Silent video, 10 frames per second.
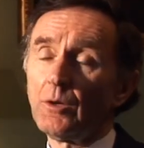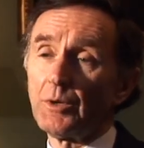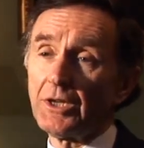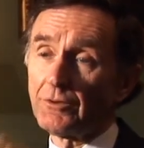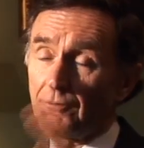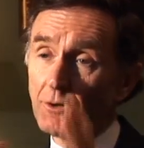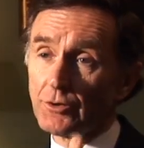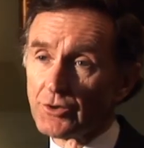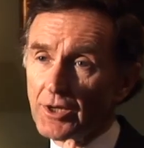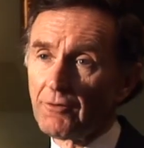We need to
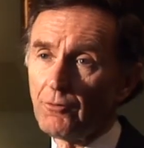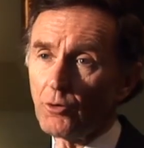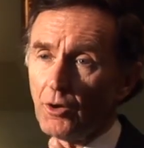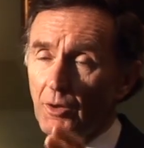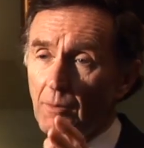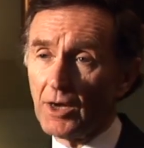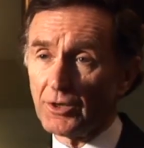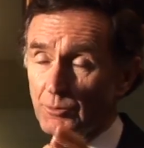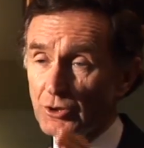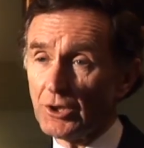focus, therefore, on the
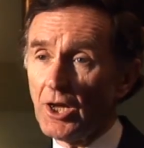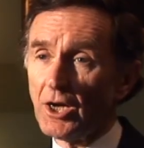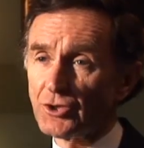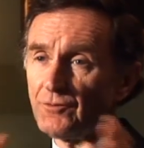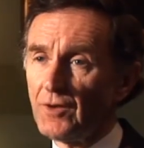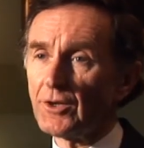markets which are large and